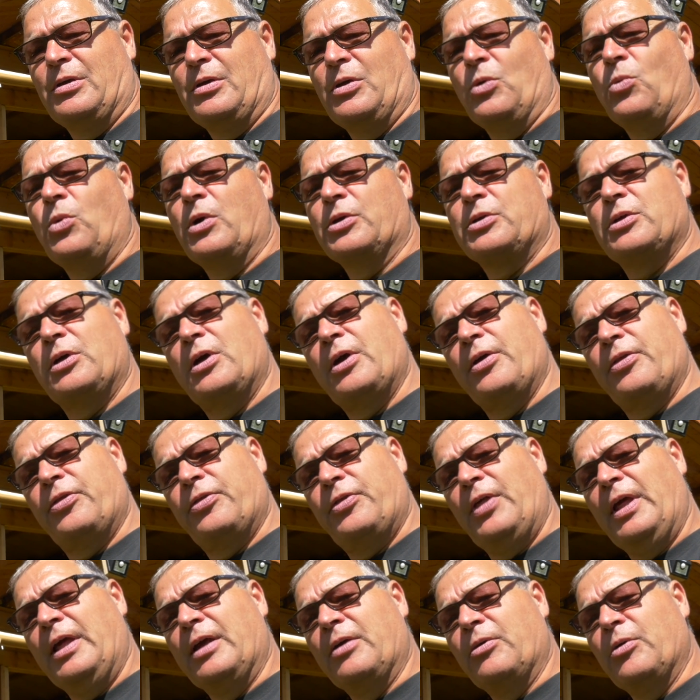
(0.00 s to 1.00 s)
on what I
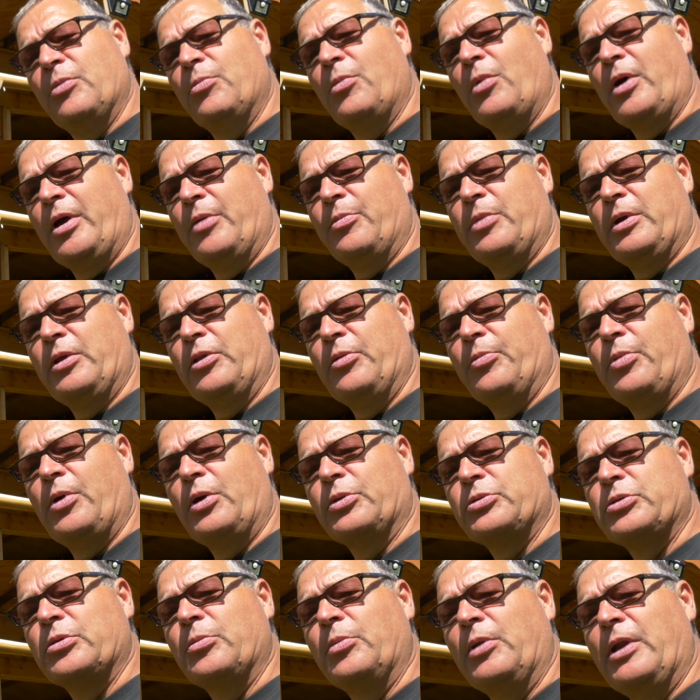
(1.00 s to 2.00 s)
think might be the
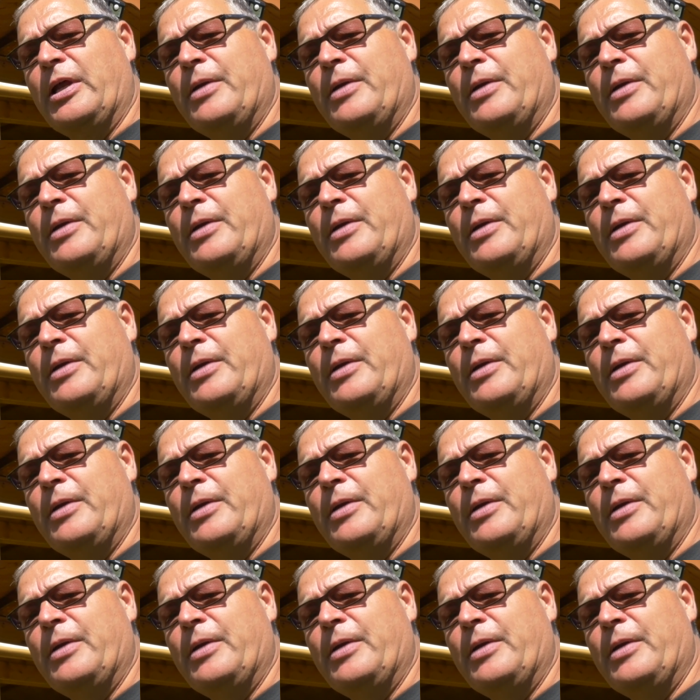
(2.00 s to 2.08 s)
bottom